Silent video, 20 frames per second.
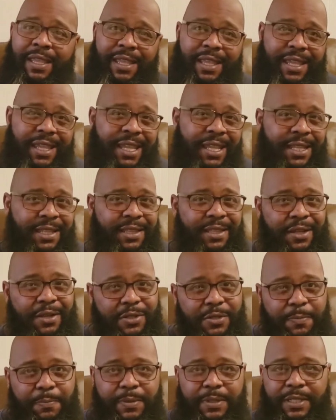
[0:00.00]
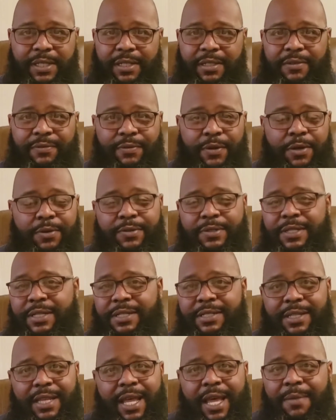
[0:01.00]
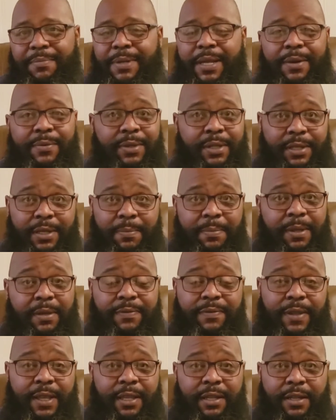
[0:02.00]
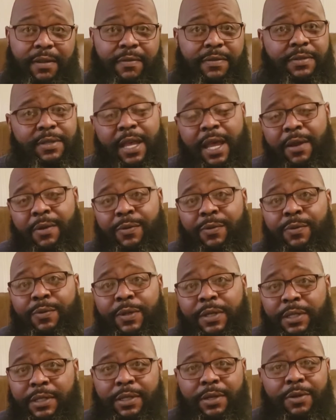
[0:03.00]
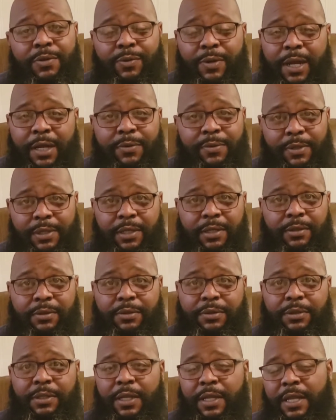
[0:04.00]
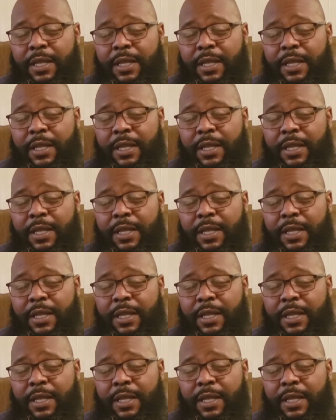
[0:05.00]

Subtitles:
and those particular fragrances, I'm not really a big fan of. So I really don't rock with those.